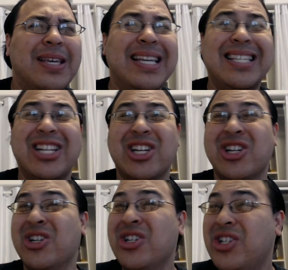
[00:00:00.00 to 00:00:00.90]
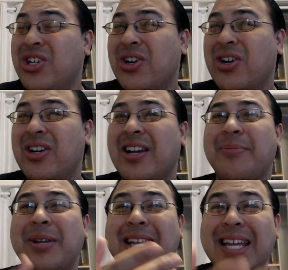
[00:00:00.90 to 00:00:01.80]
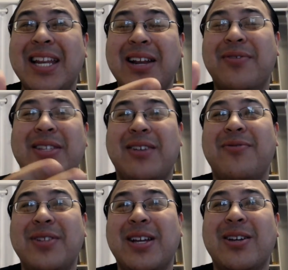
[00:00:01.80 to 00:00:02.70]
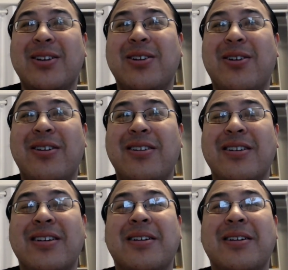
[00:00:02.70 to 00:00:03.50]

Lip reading: Is it a good card? I mean, in and of itself, it's not a good card.